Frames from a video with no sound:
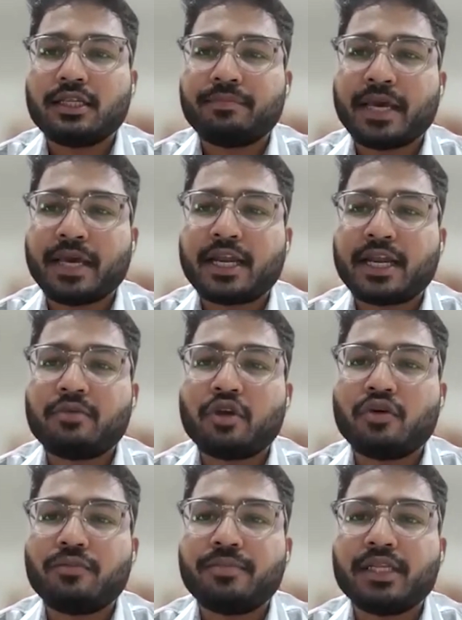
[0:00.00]
the
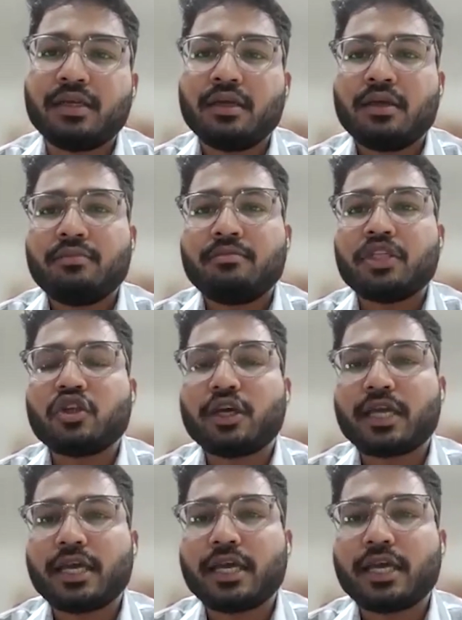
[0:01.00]

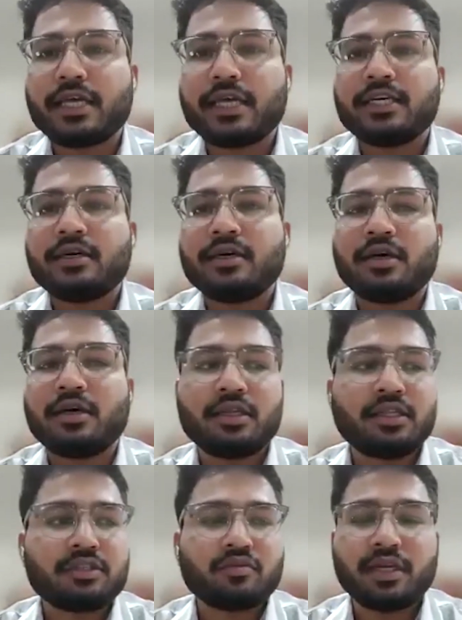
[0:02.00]
para-aminobenzoic acid,
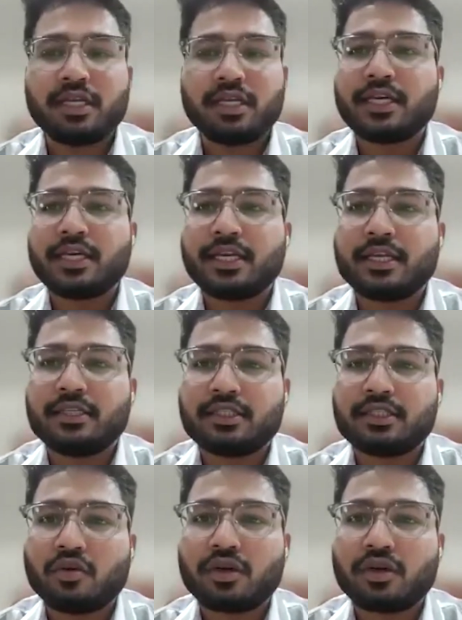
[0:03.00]
this one ingredients.